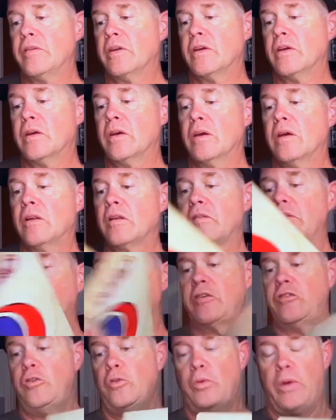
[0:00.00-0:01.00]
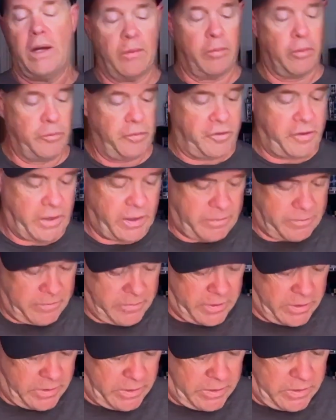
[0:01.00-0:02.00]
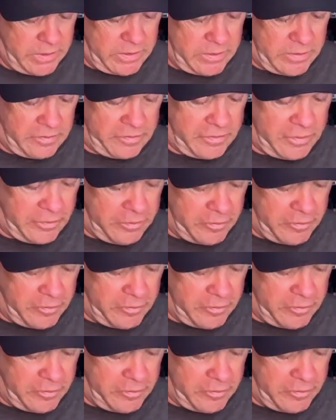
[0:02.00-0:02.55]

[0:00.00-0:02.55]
looks like a 2 album set. Let's see if